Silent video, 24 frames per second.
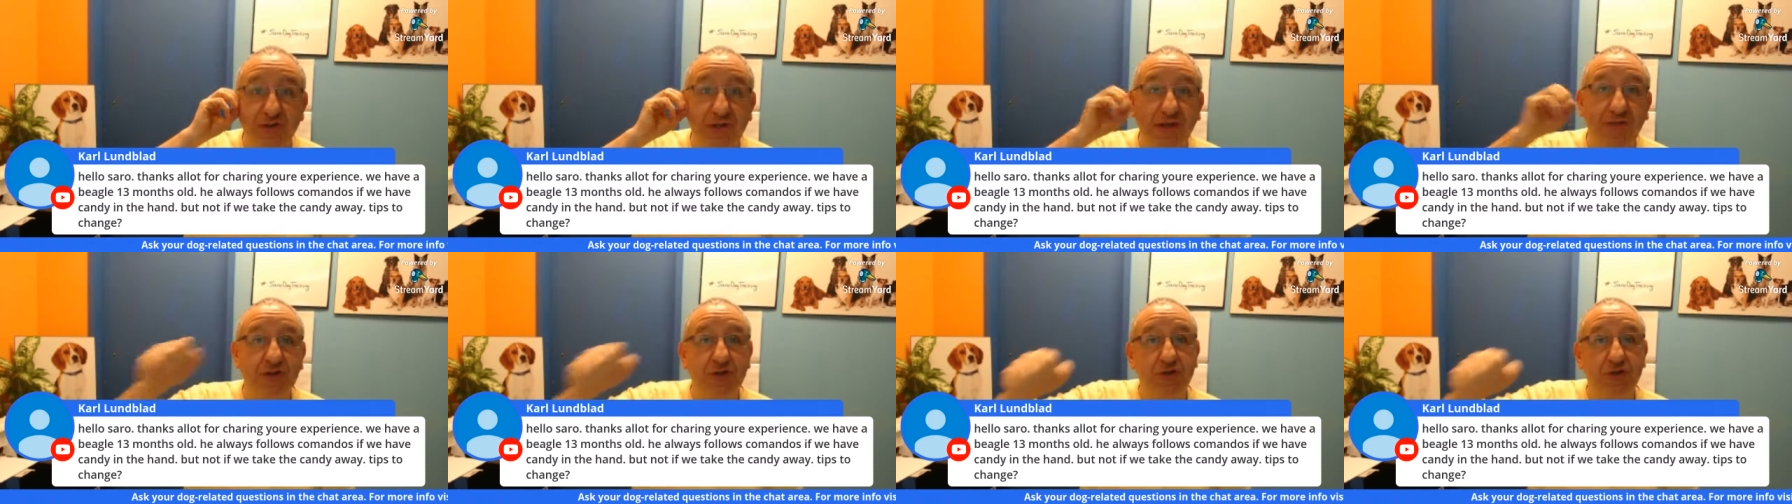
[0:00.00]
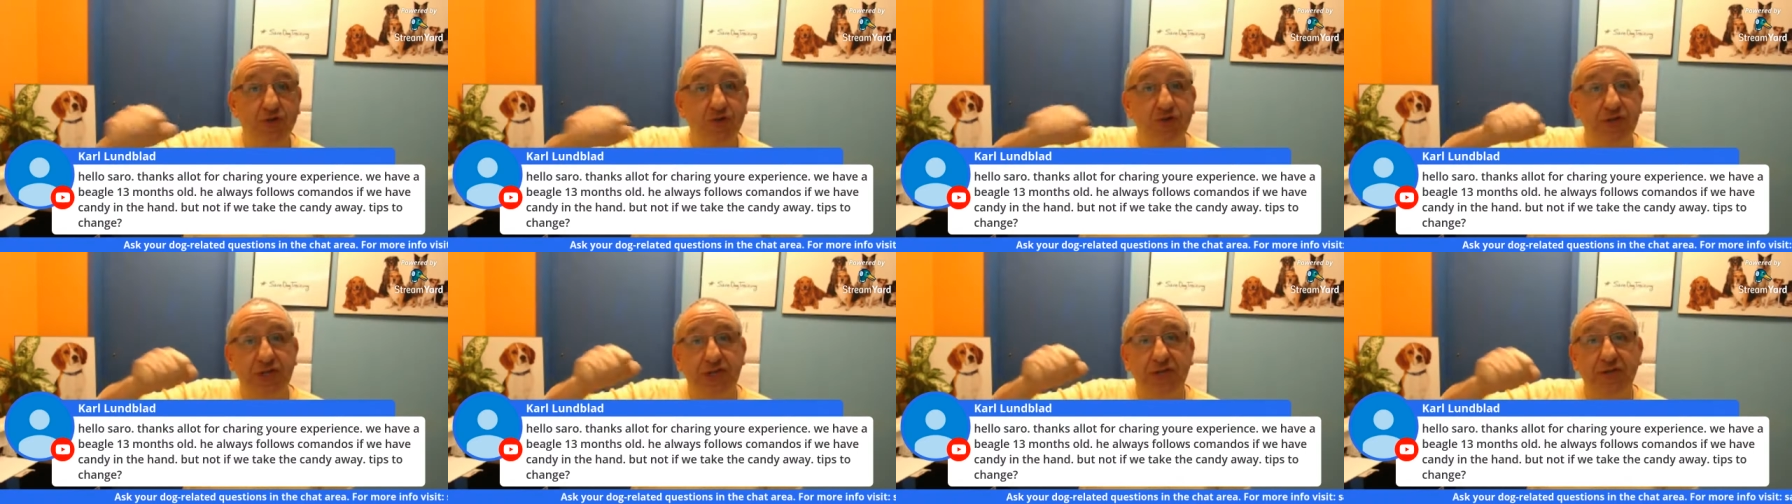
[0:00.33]
They were
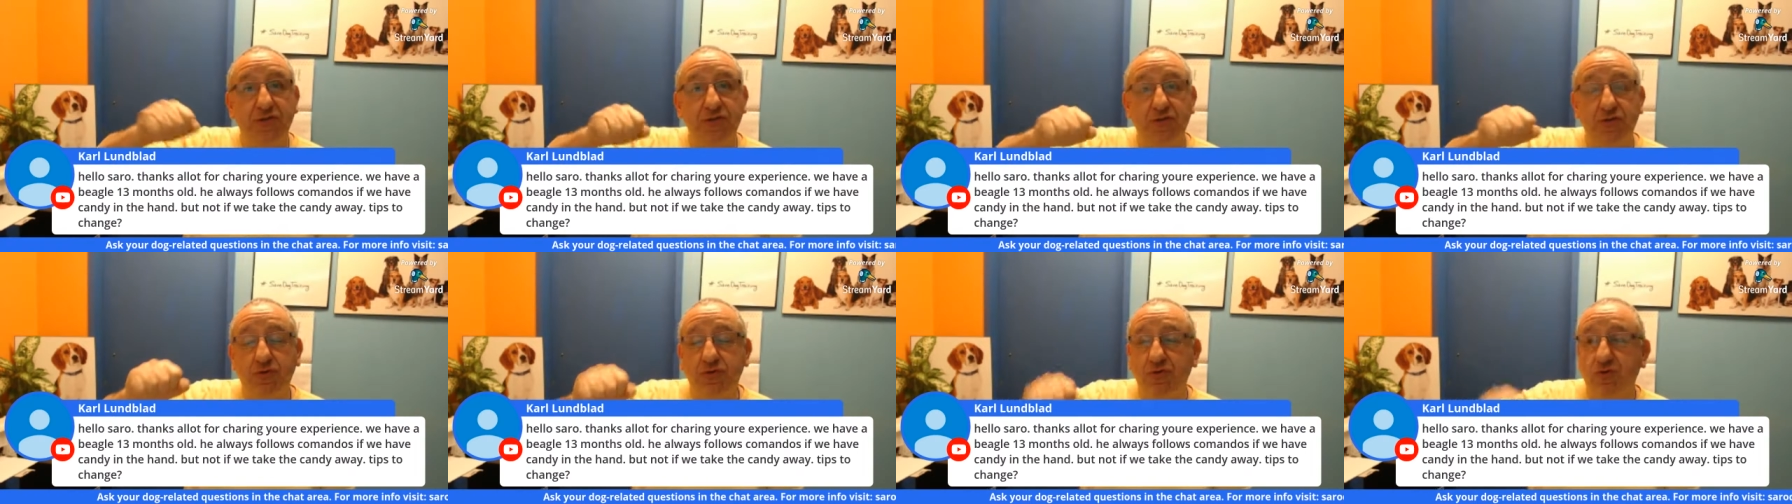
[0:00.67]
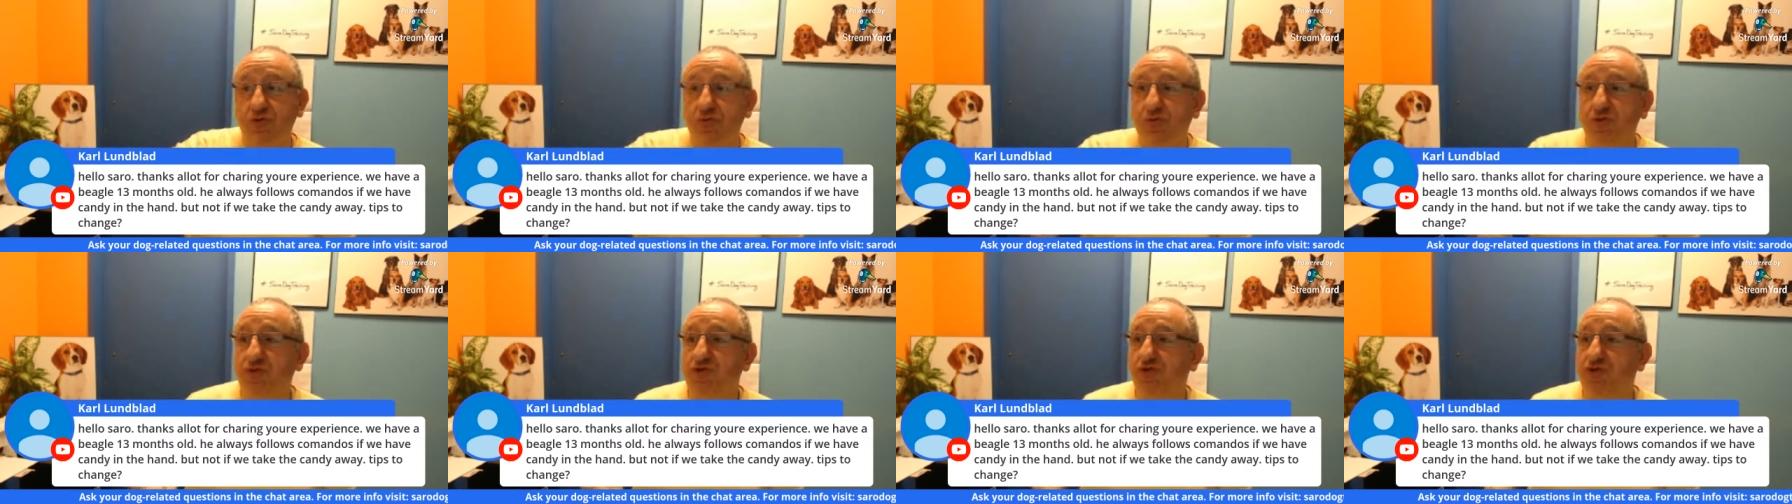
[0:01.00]
using
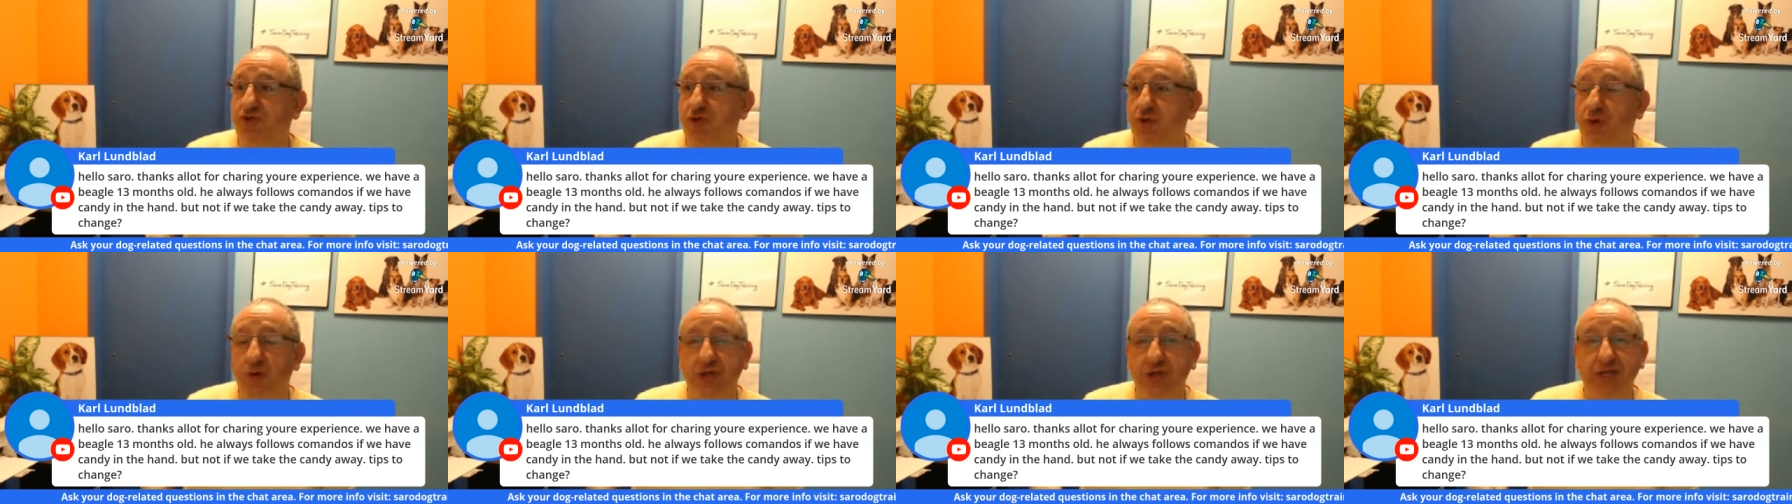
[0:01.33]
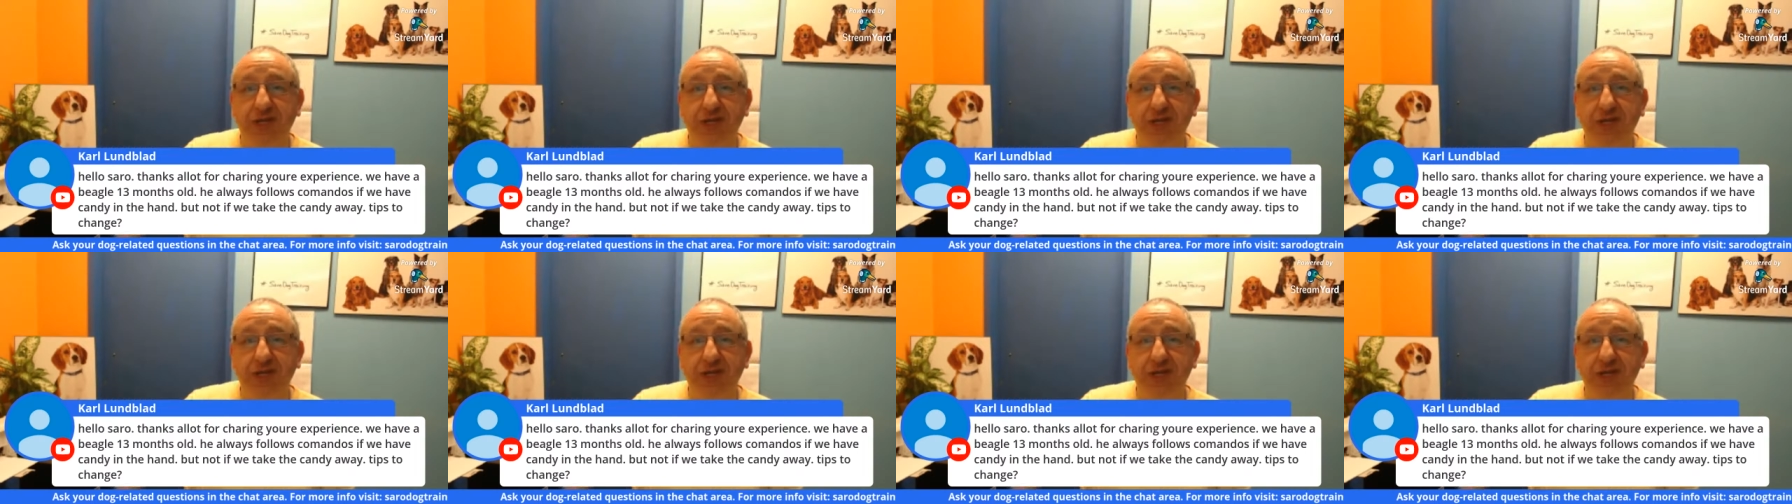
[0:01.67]
choke